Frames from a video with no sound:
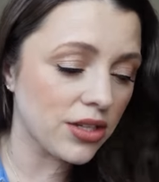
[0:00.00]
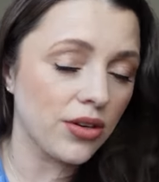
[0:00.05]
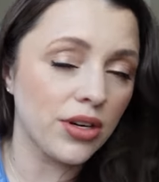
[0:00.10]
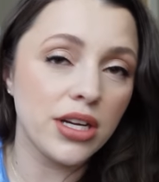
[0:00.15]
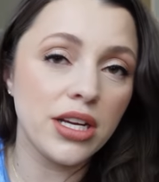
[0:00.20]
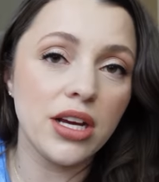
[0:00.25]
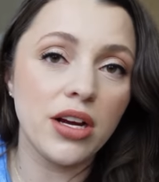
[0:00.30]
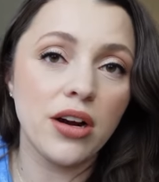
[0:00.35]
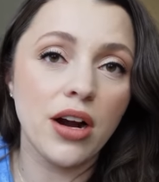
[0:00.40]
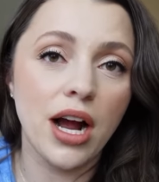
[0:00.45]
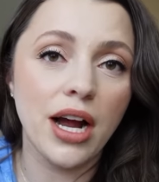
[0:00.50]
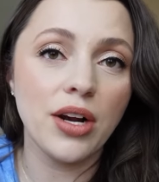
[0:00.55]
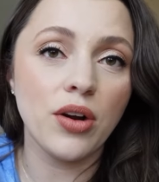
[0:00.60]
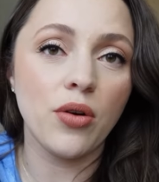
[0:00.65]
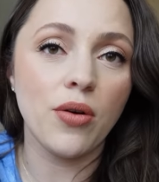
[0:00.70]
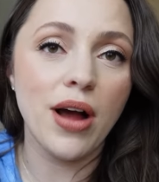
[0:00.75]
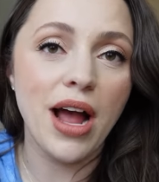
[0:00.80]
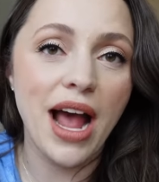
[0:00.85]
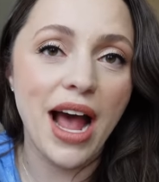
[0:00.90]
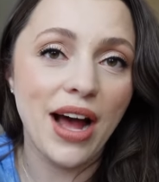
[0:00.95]
that are in here, I
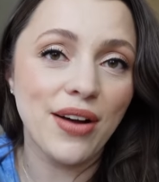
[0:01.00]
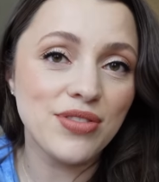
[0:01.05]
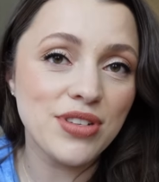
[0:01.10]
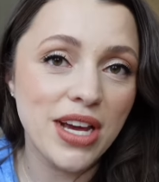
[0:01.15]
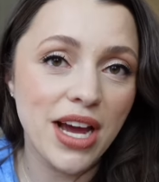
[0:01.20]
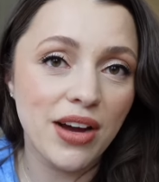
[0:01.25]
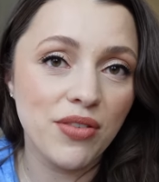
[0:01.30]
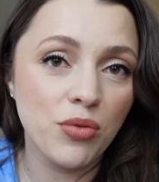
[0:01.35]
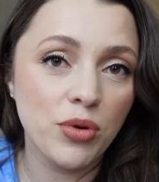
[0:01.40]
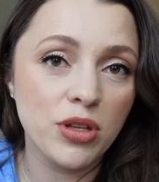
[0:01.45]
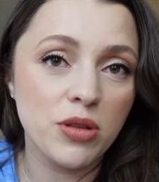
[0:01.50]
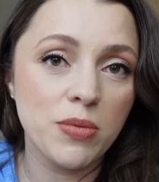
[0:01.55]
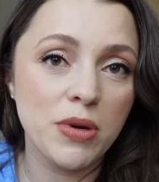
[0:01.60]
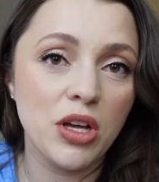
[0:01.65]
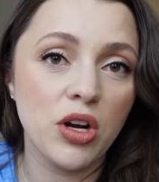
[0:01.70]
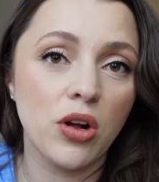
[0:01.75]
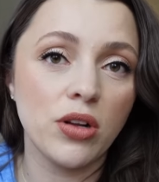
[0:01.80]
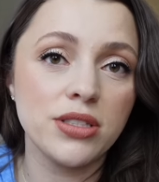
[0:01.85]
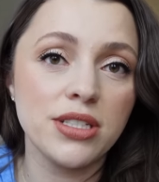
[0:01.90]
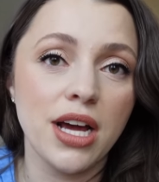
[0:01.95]
don't have to have with
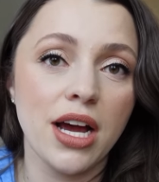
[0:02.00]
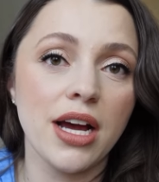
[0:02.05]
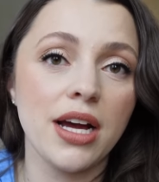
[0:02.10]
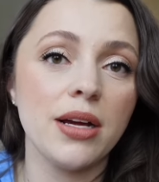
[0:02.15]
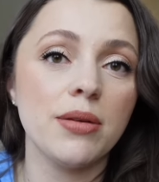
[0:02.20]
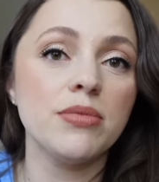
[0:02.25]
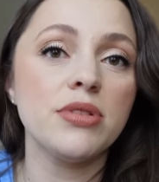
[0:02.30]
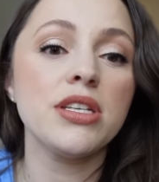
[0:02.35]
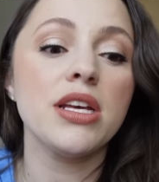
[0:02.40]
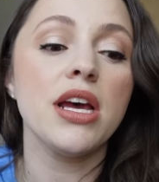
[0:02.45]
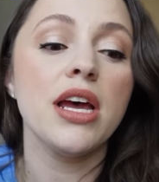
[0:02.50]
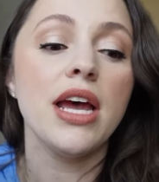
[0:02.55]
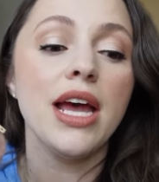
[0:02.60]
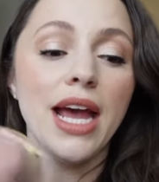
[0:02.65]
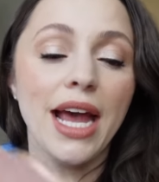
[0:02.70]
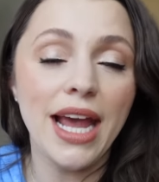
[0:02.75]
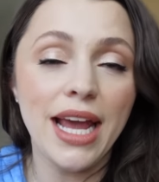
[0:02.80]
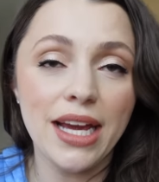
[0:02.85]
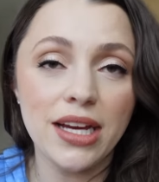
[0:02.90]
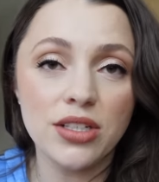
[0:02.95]
me at all times.
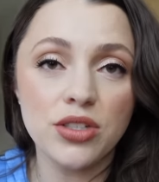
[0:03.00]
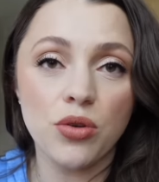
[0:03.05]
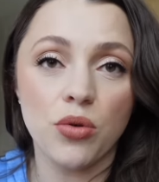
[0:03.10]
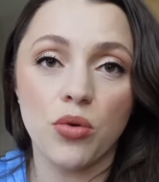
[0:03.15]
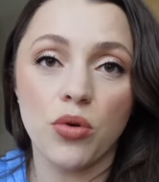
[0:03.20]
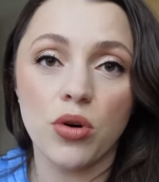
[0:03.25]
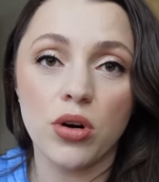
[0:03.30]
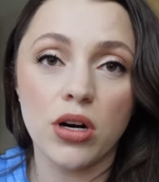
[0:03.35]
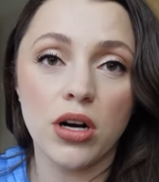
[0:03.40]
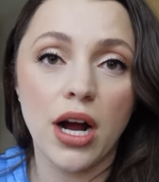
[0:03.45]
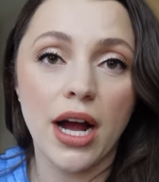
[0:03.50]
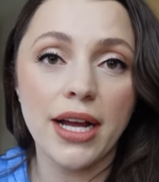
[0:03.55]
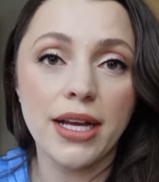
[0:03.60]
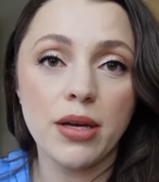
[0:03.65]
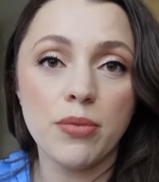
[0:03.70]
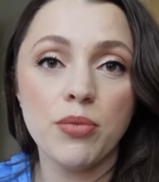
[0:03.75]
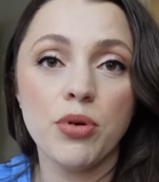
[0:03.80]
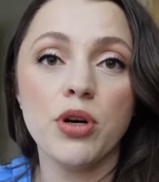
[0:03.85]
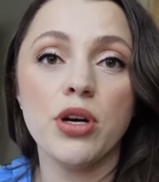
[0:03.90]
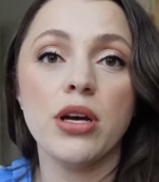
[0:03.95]
And or I
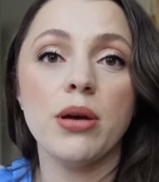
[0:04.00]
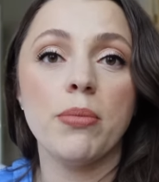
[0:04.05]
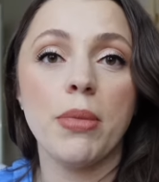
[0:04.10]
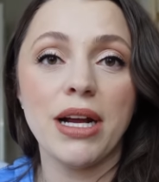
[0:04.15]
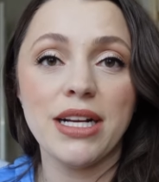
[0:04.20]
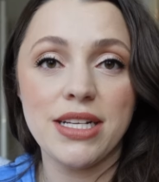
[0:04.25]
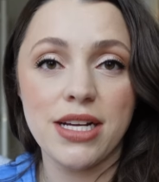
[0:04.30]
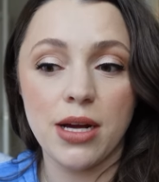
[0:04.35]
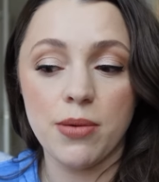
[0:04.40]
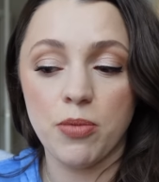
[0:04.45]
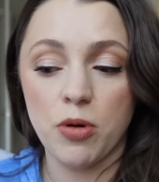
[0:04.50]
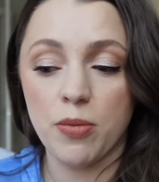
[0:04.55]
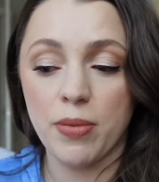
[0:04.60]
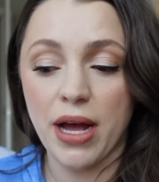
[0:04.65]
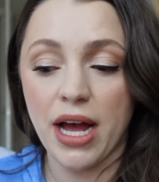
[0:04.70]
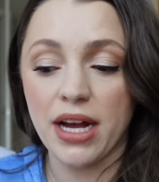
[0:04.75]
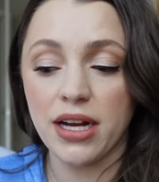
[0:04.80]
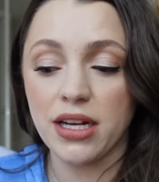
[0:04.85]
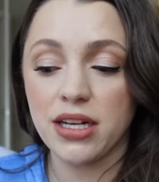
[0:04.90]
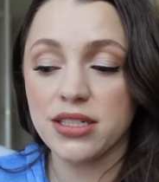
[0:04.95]
can put in my diaper
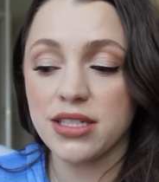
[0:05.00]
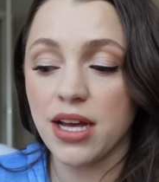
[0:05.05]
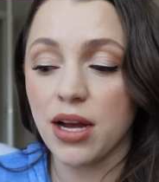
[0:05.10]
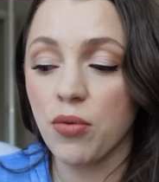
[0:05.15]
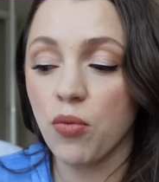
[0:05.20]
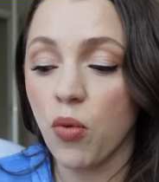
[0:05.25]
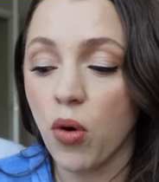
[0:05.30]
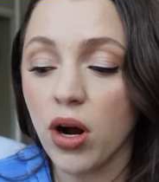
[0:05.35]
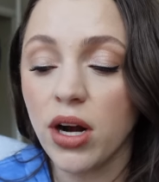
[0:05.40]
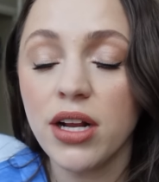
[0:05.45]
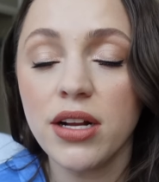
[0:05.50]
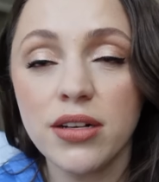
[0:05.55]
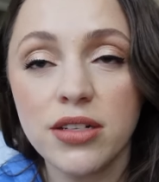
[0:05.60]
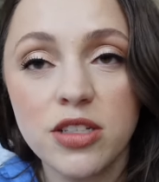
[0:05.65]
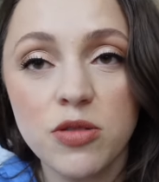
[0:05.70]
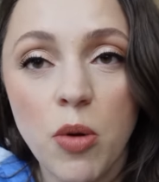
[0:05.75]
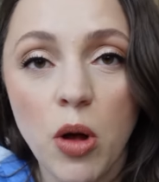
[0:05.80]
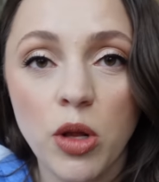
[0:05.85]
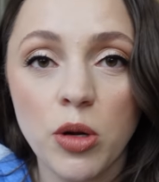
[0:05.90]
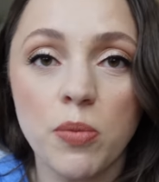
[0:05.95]
bag because I wanted a
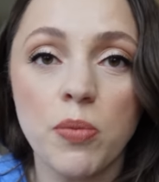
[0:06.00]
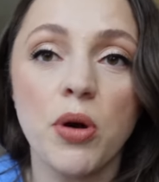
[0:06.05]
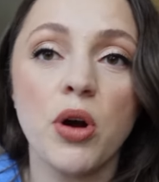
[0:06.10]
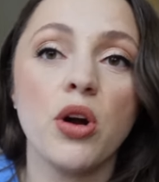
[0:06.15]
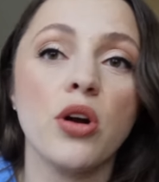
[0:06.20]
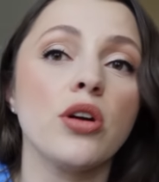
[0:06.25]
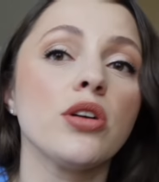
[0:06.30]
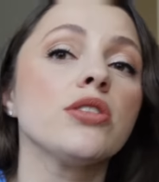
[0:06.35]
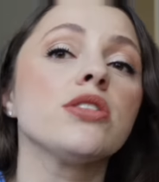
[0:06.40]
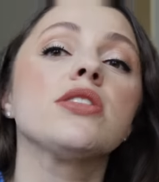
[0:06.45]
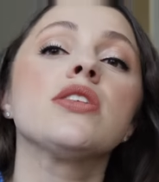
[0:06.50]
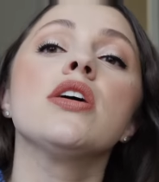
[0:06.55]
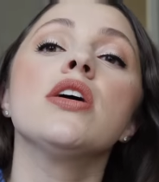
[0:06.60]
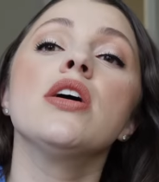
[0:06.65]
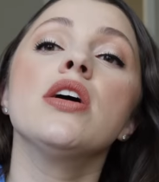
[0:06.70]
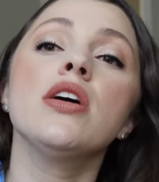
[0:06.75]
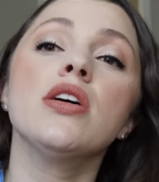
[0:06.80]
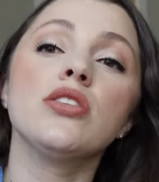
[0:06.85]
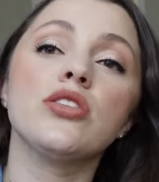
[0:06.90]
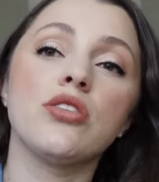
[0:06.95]
smaller purse
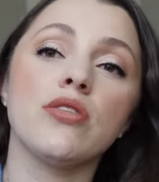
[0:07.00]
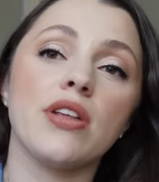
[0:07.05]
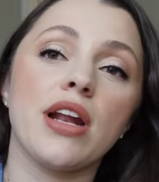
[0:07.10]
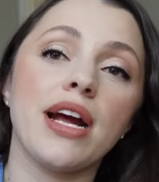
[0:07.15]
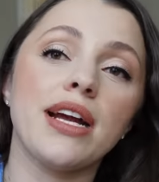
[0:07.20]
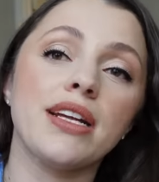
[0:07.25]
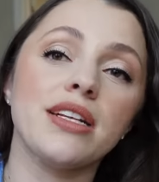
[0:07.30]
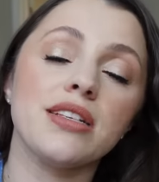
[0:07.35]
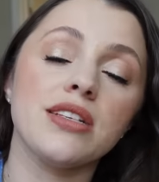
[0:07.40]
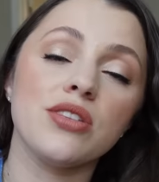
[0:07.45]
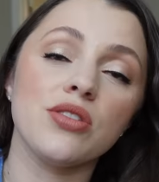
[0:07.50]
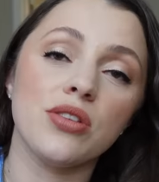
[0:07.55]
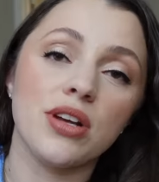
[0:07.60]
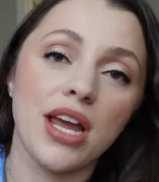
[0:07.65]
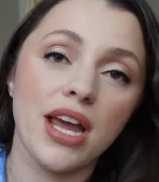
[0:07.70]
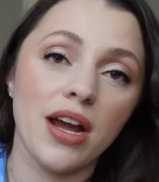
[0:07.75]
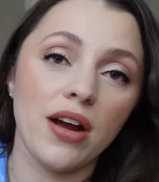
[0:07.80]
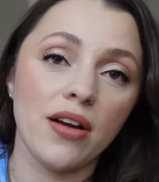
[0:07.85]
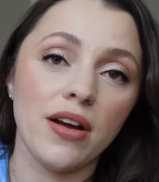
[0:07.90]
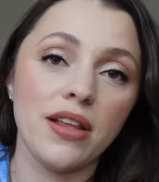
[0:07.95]
so that I can still
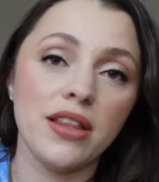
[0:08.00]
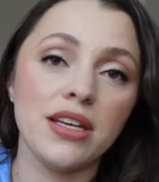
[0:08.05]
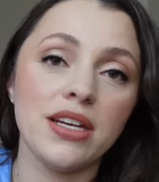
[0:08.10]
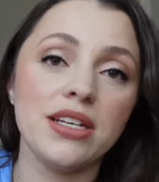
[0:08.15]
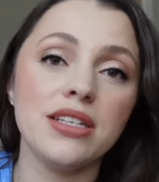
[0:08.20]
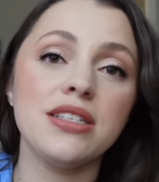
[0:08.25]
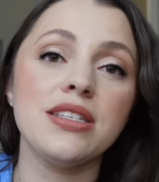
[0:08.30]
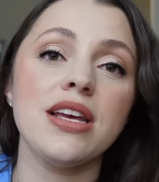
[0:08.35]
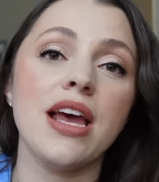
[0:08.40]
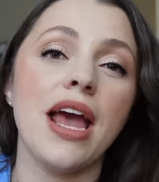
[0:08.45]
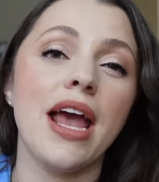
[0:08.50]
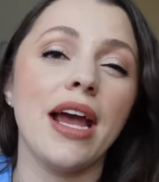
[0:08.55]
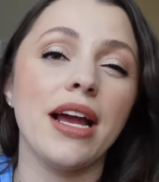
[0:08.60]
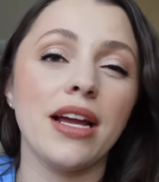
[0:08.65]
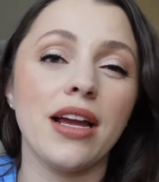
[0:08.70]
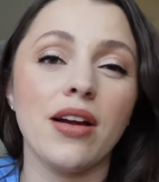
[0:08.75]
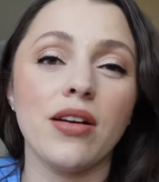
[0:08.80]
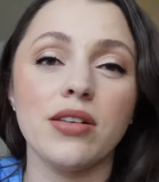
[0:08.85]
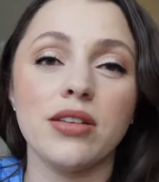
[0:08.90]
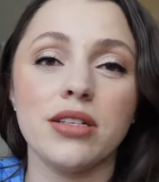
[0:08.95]
carry this
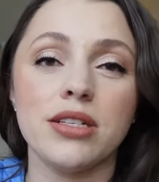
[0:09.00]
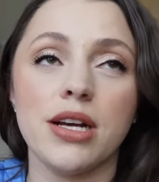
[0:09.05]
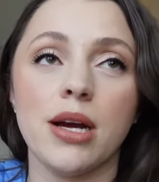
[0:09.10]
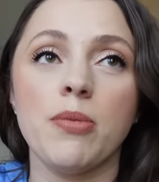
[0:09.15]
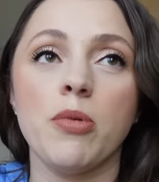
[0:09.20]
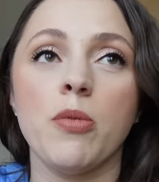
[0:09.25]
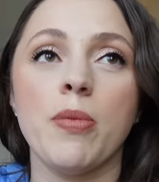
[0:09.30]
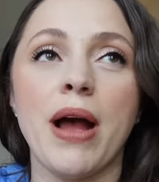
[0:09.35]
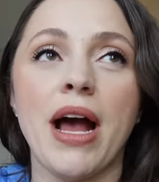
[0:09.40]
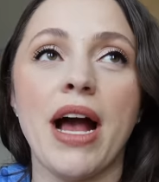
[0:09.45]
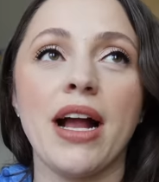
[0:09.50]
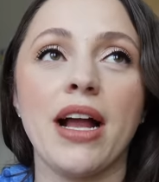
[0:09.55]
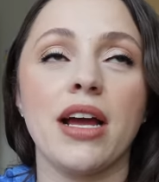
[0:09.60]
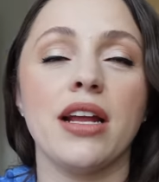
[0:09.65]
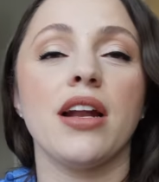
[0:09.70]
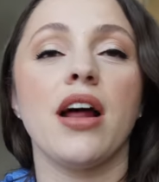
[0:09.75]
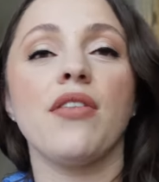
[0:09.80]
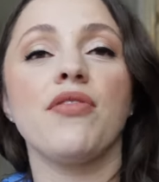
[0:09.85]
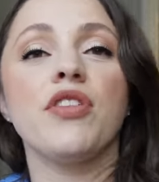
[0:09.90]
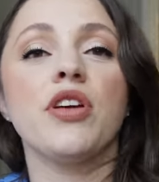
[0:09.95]
and carry the diaper bag
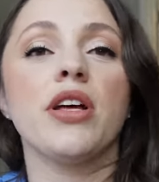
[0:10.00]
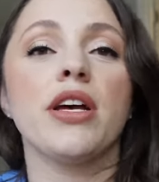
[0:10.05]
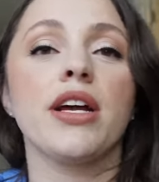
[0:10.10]
and not feel